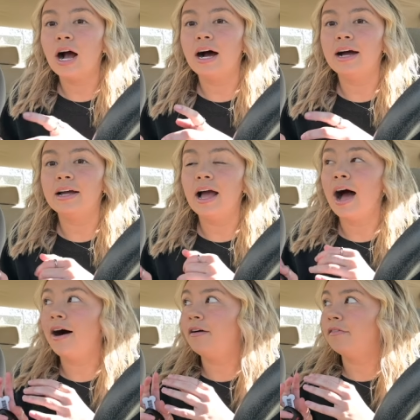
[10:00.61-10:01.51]
I
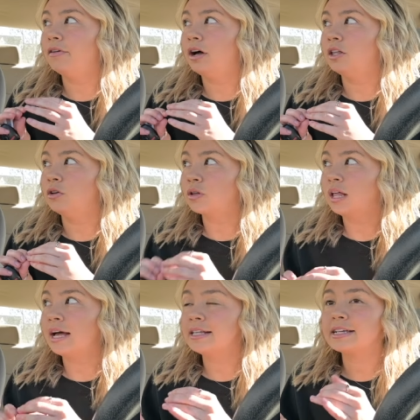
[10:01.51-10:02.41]
have a new
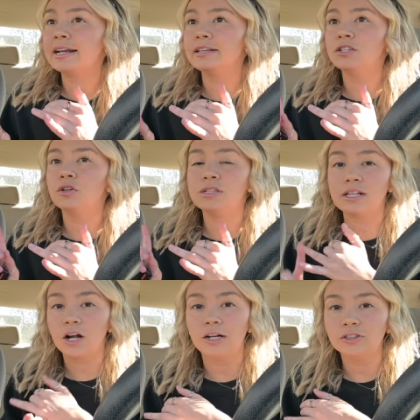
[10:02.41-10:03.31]
client I need to send
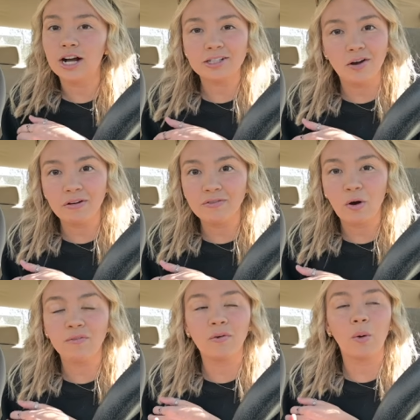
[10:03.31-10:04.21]
a contract over
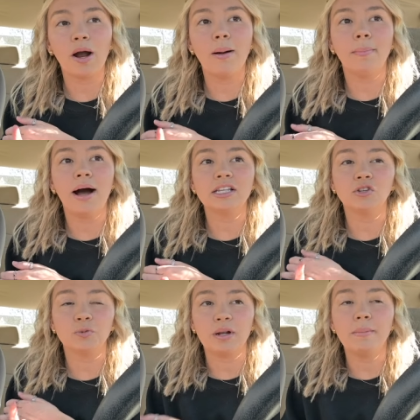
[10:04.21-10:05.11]
for for my
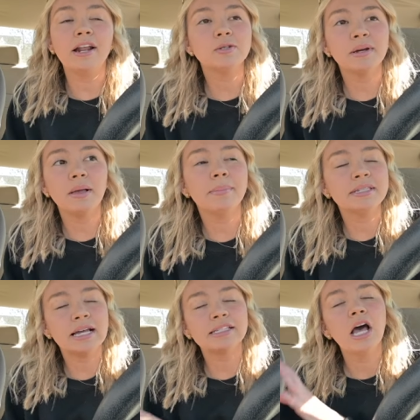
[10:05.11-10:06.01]
social media management
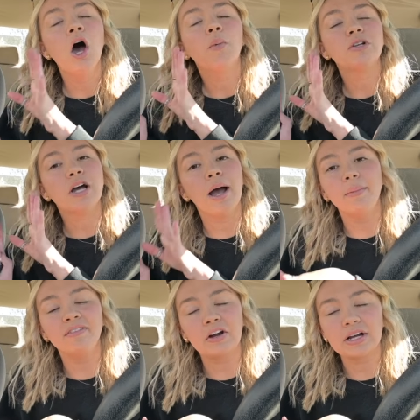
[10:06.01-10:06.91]
business, which
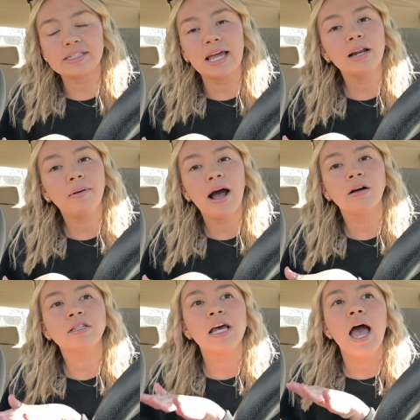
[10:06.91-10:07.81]
I'm very excited
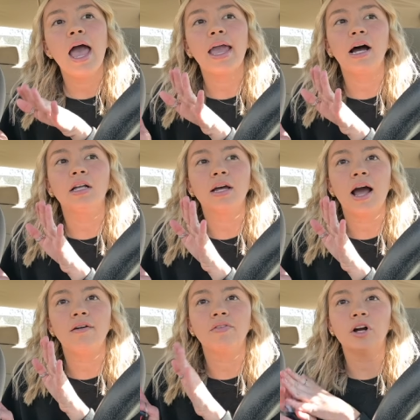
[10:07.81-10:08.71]
about. And I
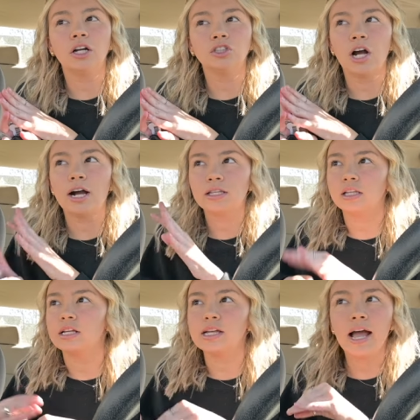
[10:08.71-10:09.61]
have a few contract
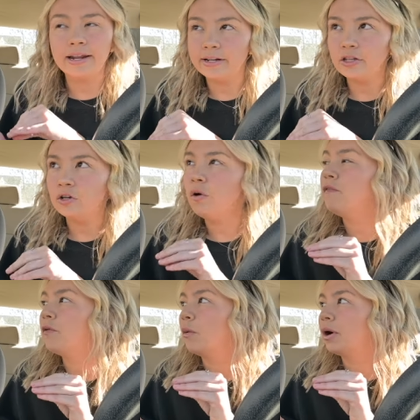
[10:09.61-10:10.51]
things I need to do
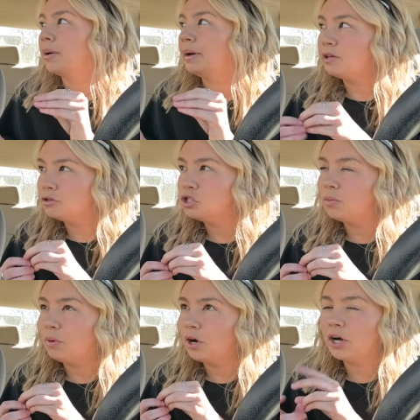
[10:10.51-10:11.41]
for my YouTube
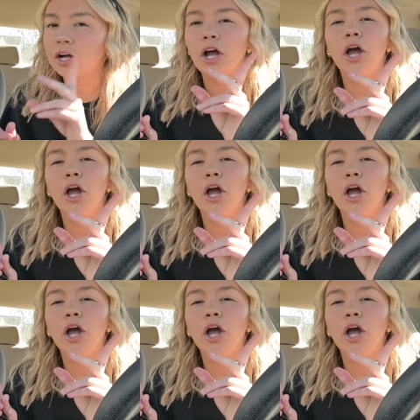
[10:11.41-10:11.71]
work.